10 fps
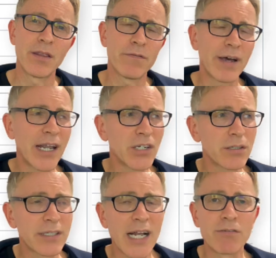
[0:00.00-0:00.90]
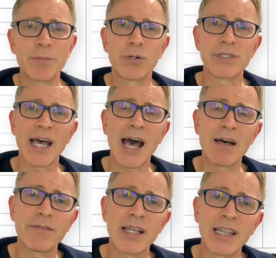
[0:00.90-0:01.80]
The financial style reports
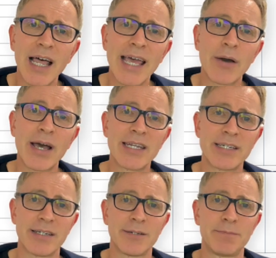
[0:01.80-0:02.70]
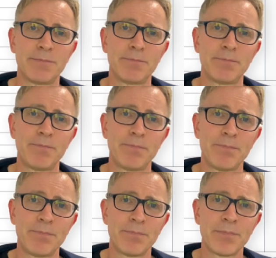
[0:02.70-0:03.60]
have a layout editor.
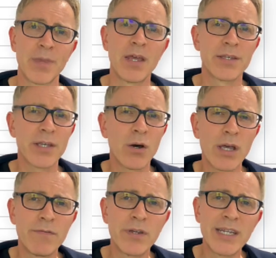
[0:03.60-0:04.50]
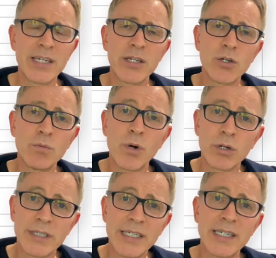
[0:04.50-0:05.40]
So if you need to do
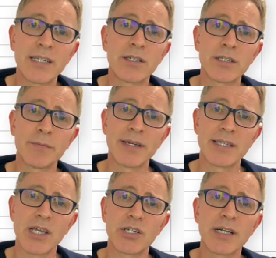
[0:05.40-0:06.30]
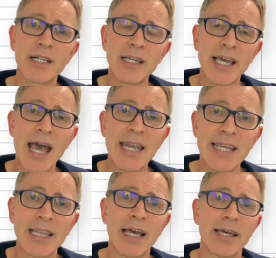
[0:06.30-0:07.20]
more detailed customization, click
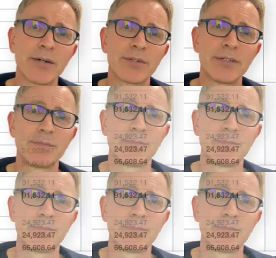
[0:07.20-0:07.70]
Edit Layout.